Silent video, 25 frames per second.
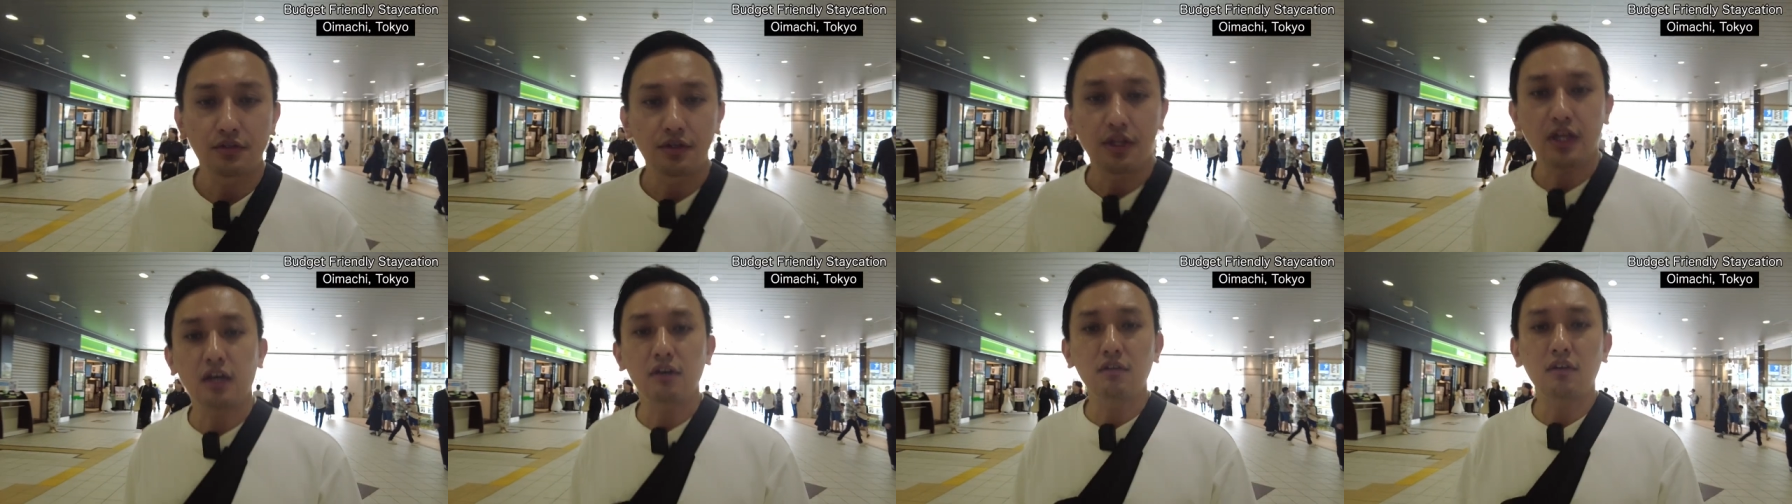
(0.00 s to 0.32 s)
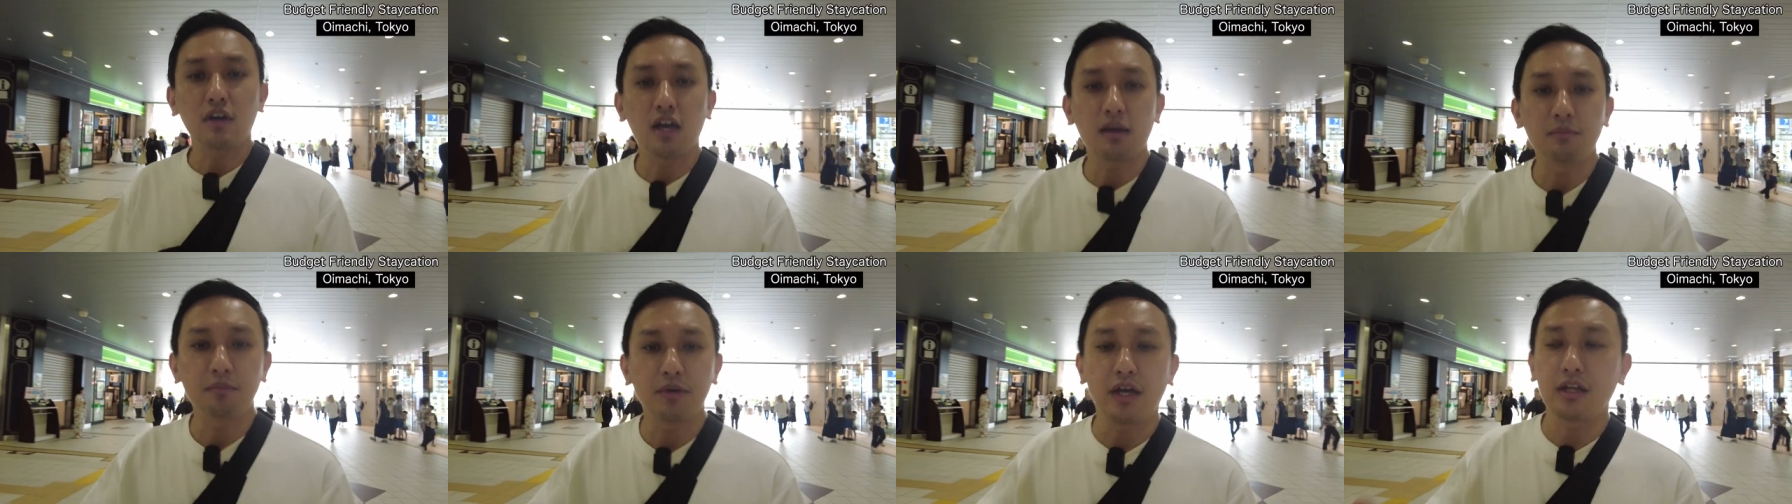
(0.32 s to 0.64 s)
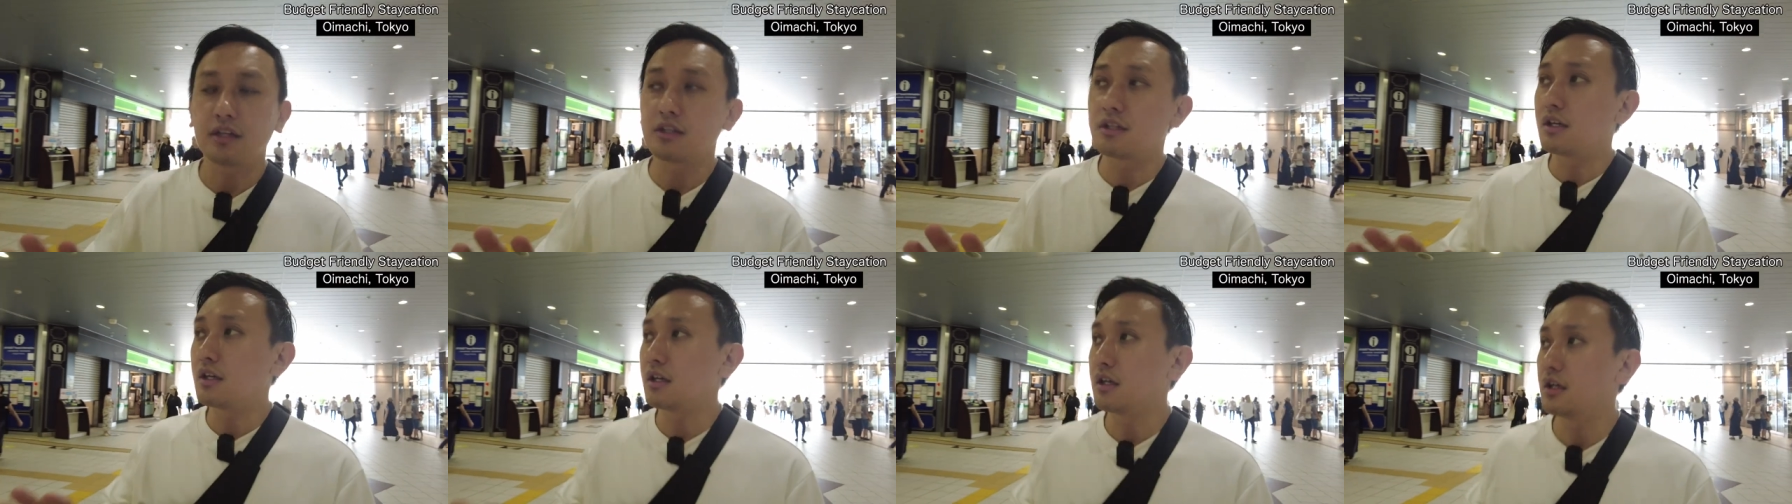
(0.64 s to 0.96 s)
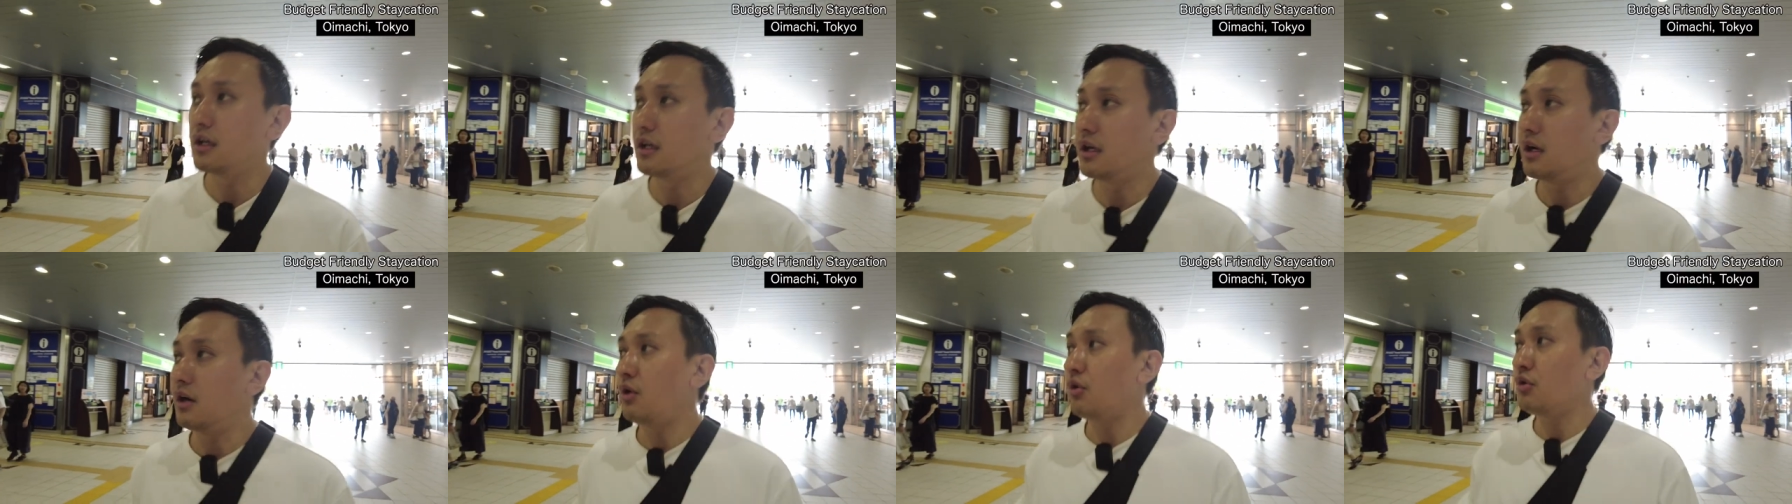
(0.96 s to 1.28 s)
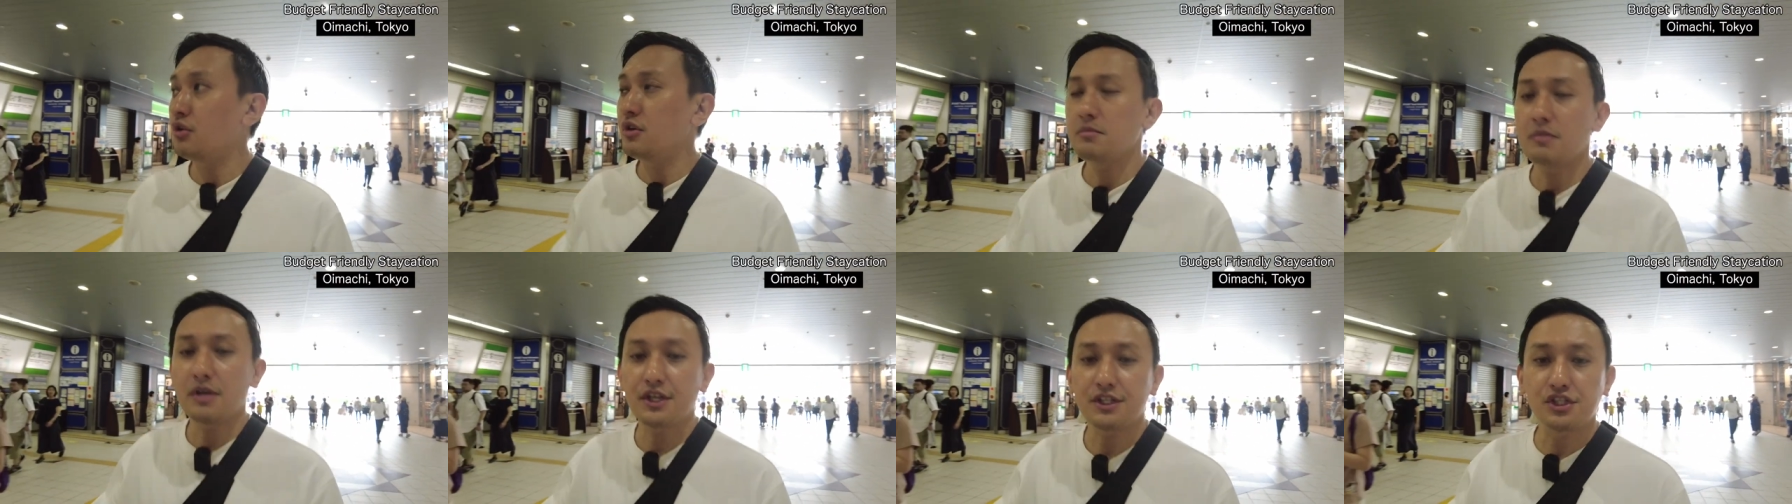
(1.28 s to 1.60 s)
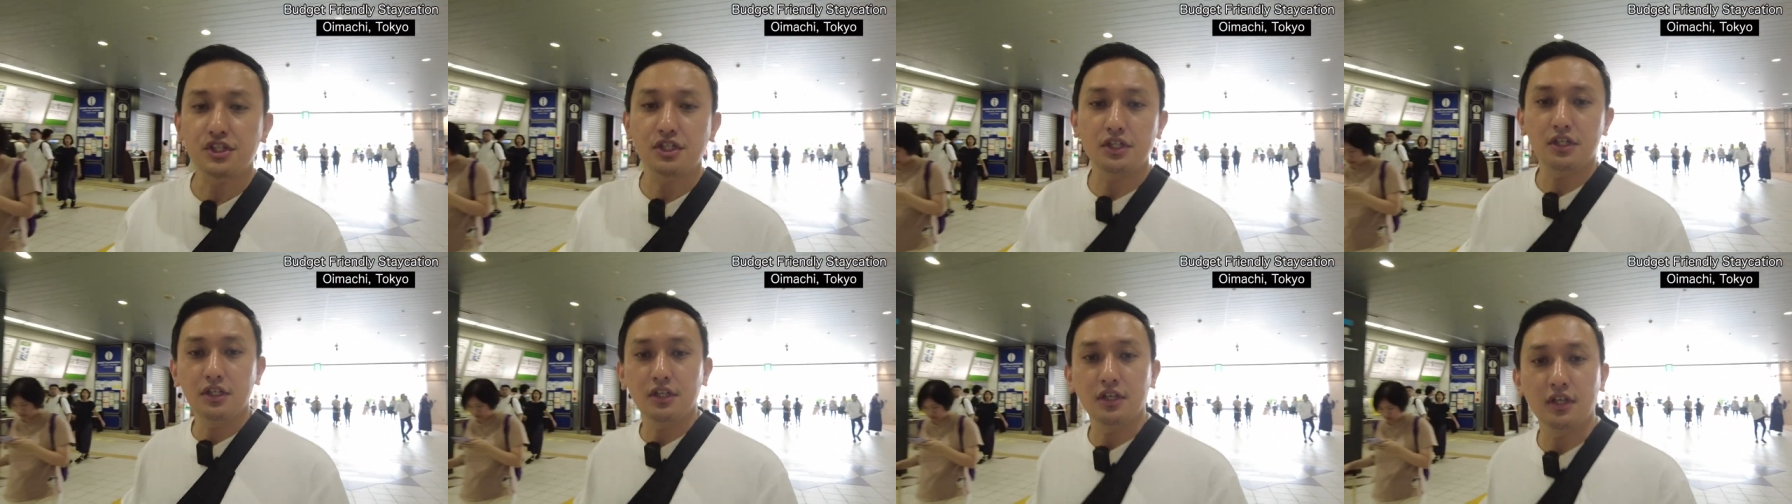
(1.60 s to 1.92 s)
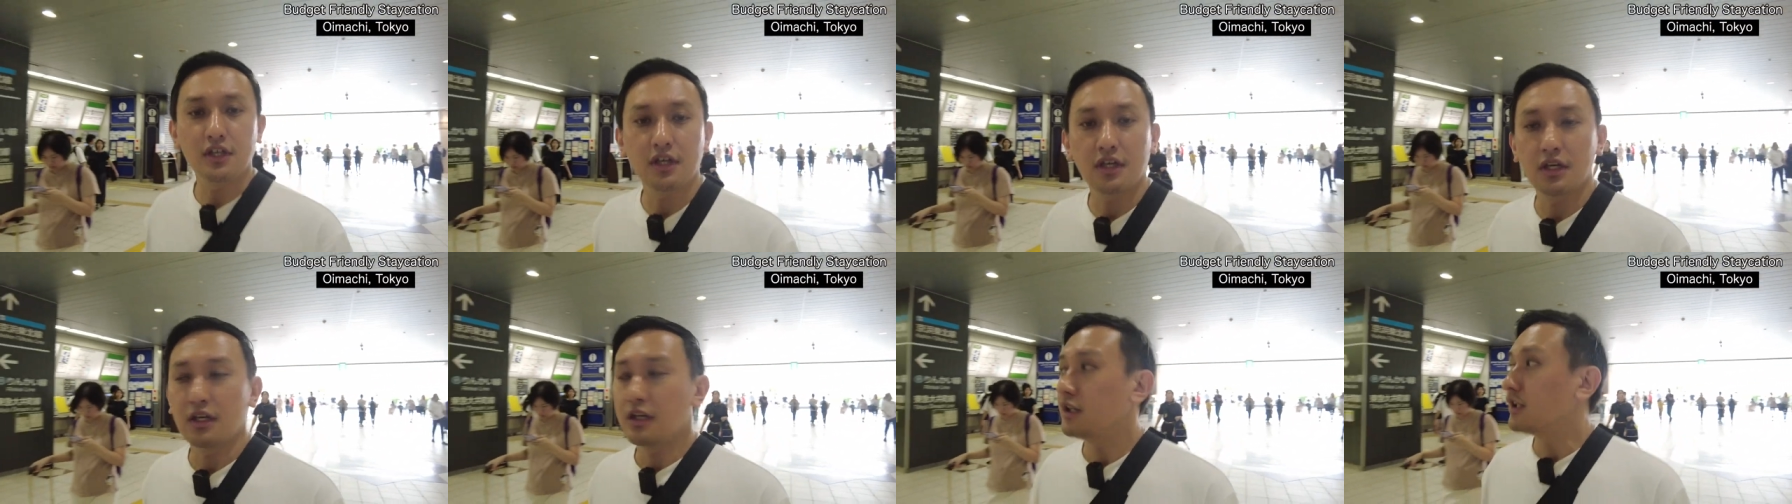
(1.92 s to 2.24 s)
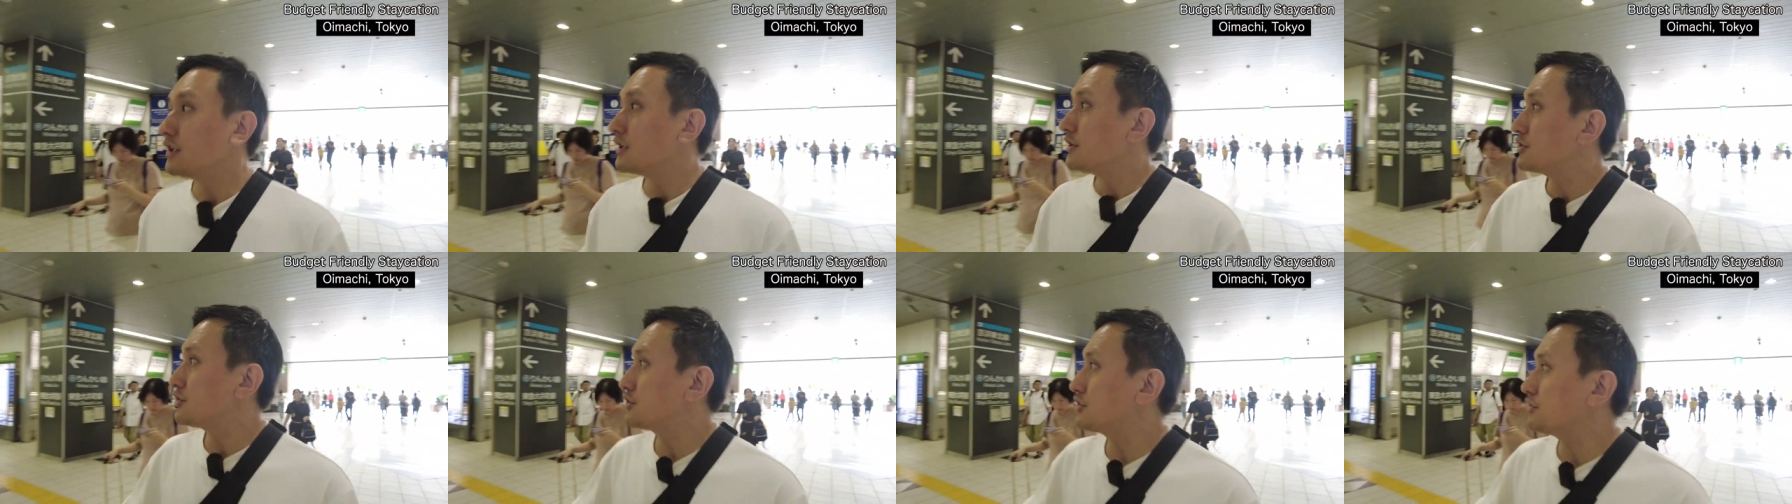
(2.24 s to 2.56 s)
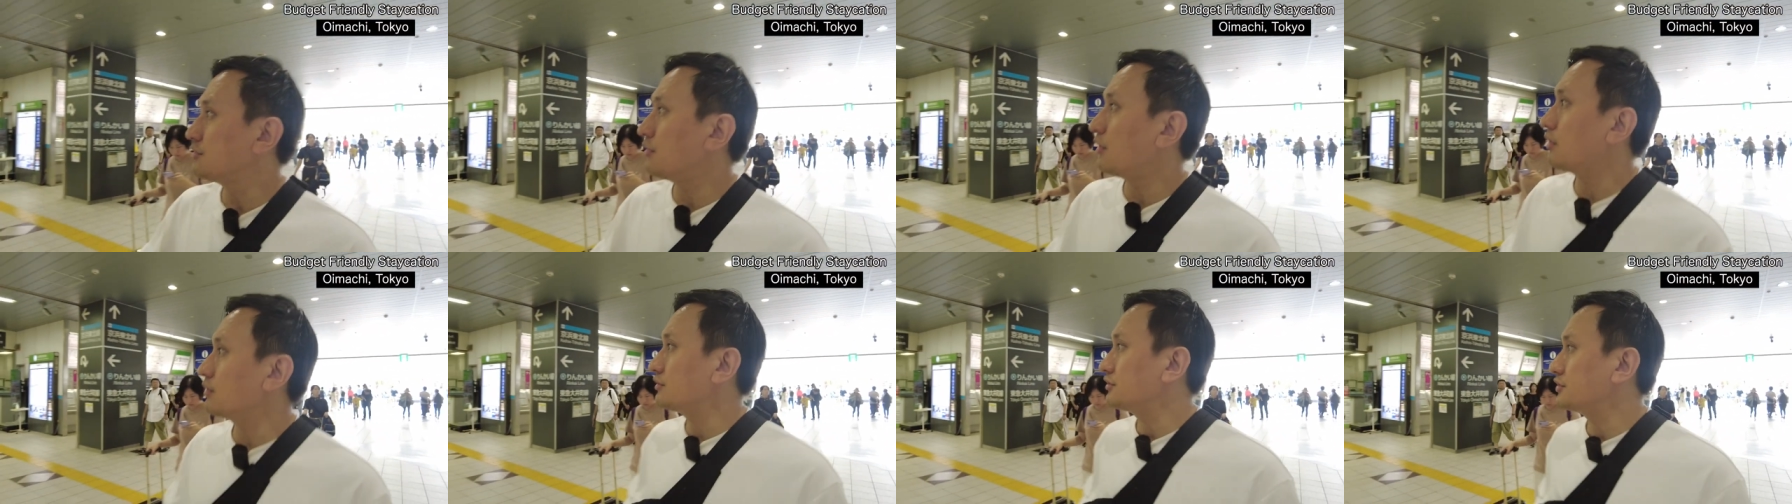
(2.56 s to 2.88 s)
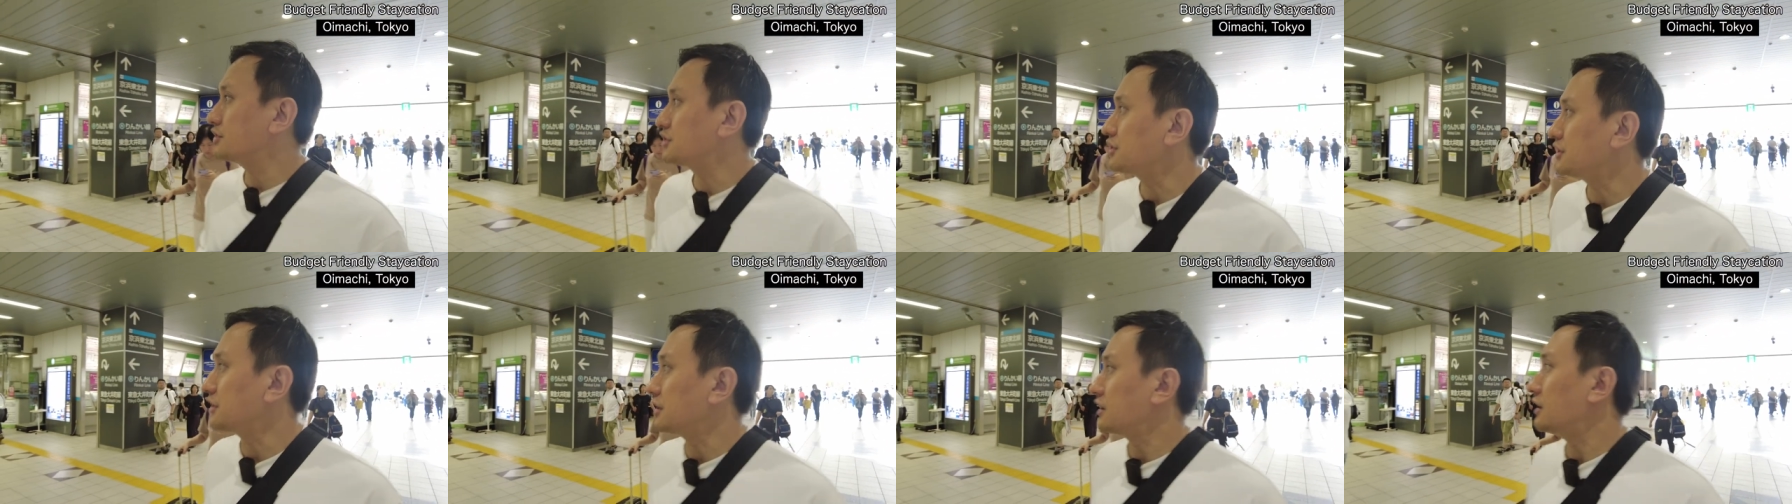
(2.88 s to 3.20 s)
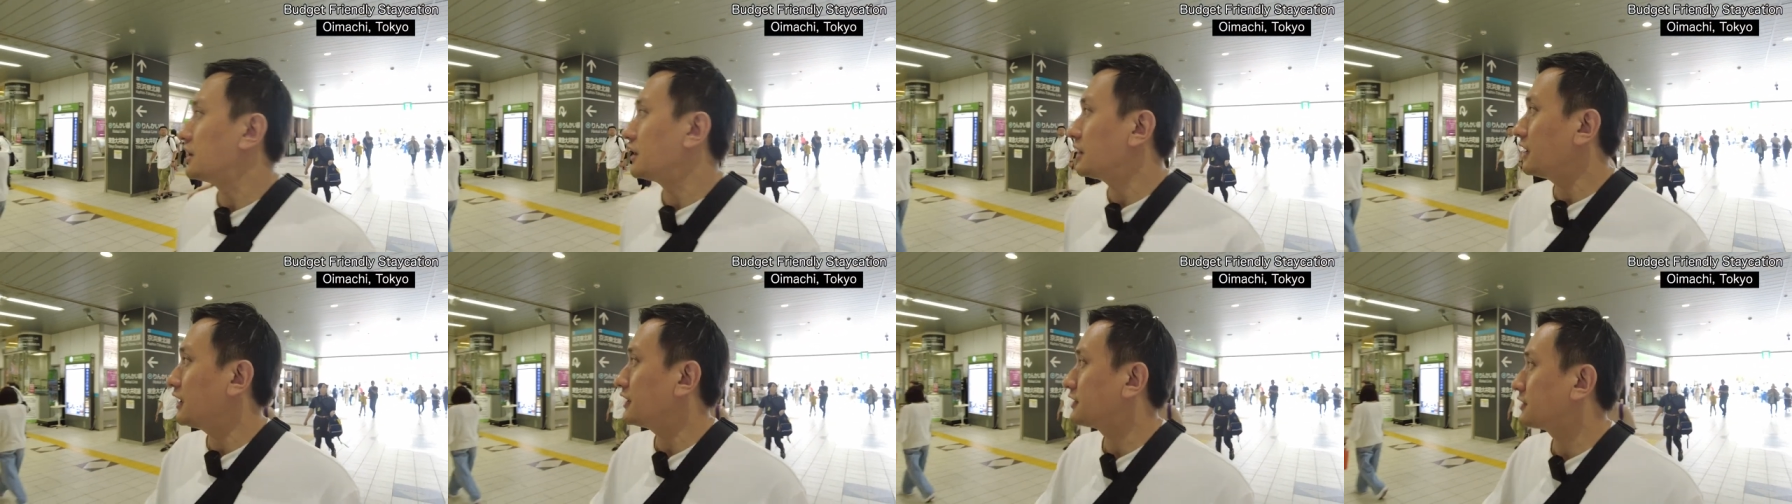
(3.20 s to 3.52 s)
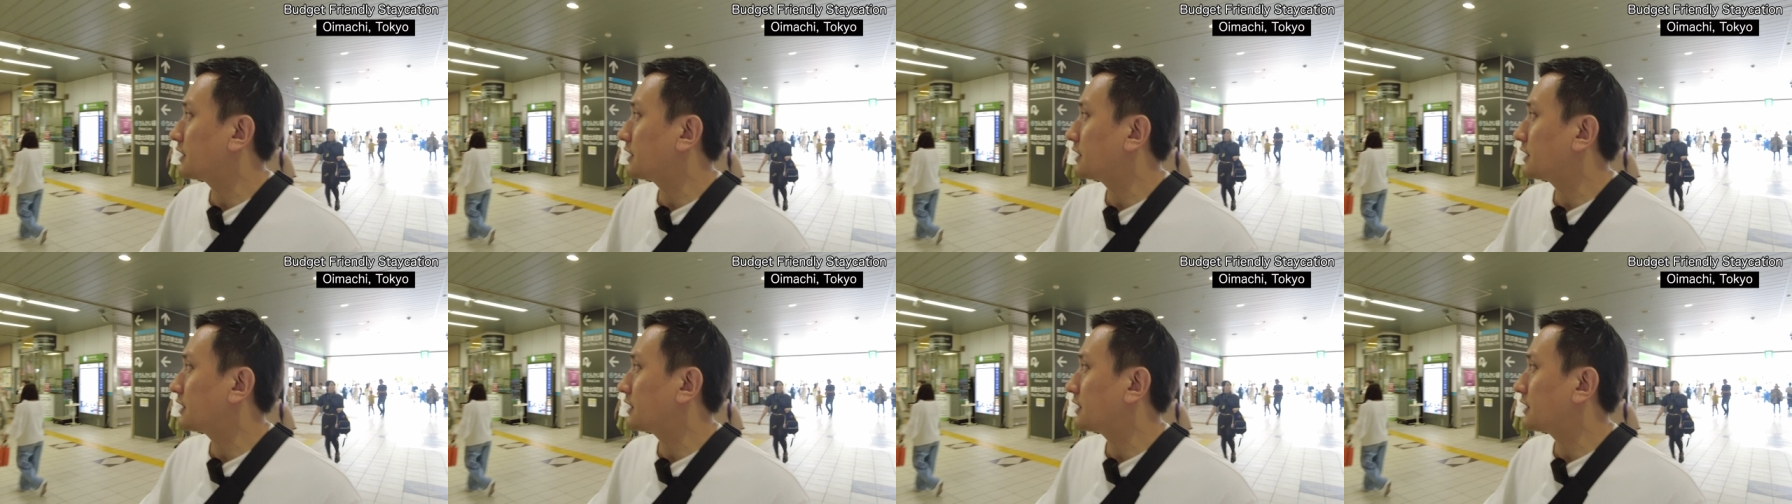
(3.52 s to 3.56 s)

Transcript: So now I'm at Oimachi Chuoguchi.